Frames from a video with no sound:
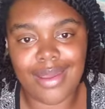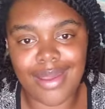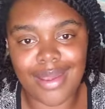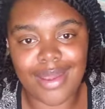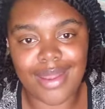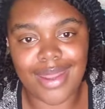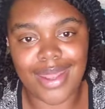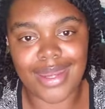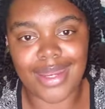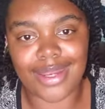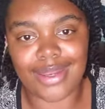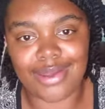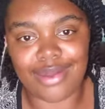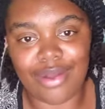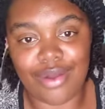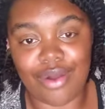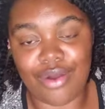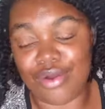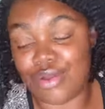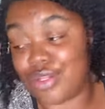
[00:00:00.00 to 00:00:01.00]
It ain't in the
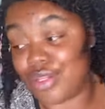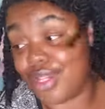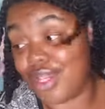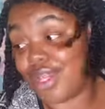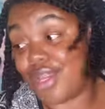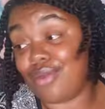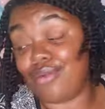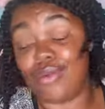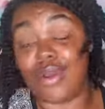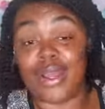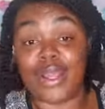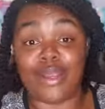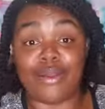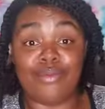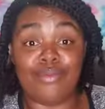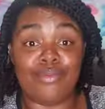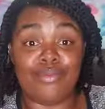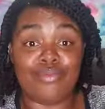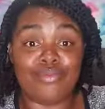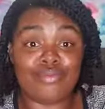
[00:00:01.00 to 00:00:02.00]
cards. Anyway,
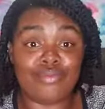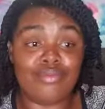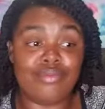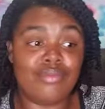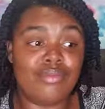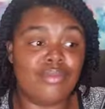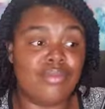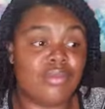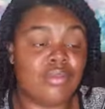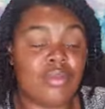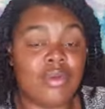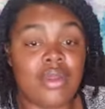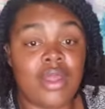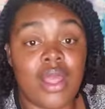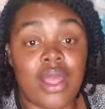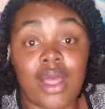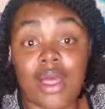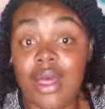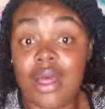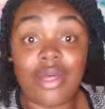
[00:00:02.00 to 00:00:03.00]

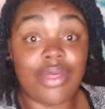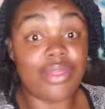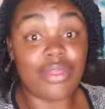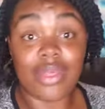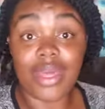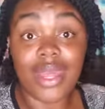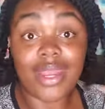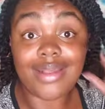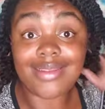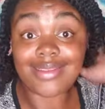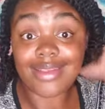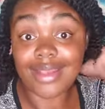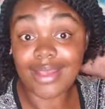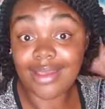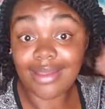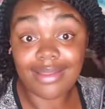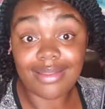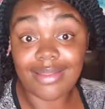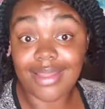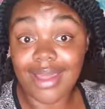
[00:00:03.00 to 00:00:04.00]
that is
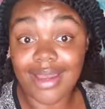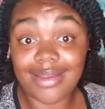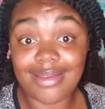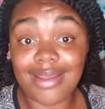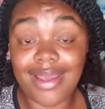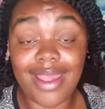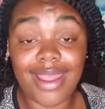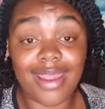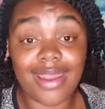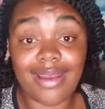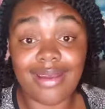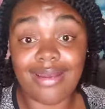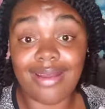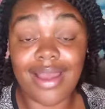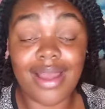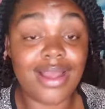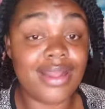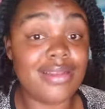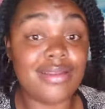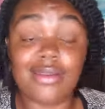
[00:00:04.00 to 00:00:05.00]
it. That is the hair
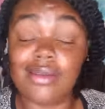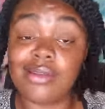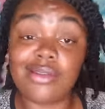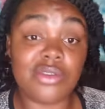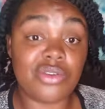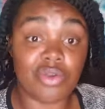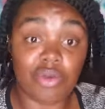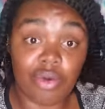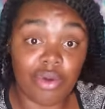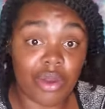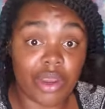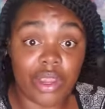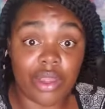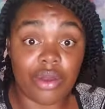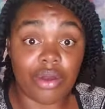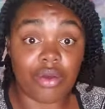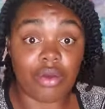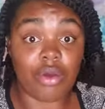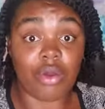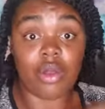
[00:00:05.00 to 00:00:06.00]

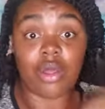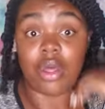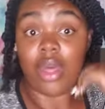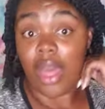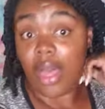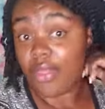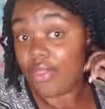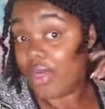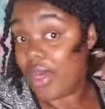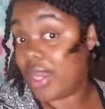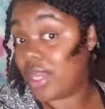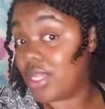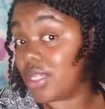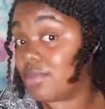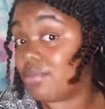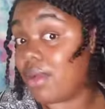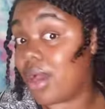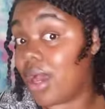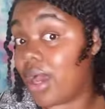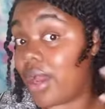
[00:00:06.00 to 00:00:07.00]
tutorial. That is
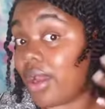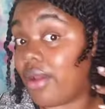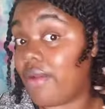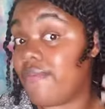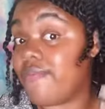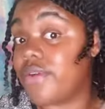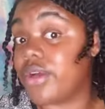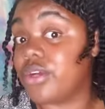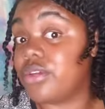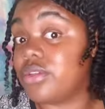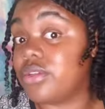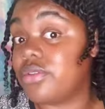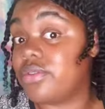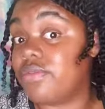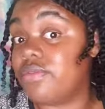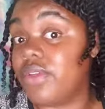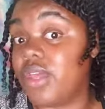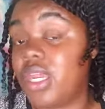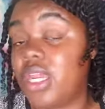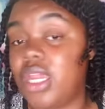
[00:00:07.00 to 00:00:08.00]
my first
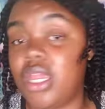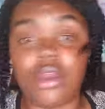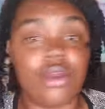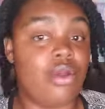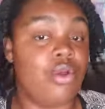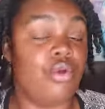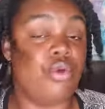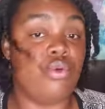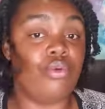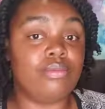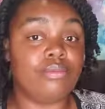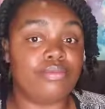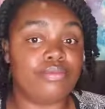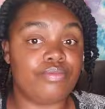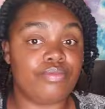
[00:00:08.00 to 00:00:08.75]
video.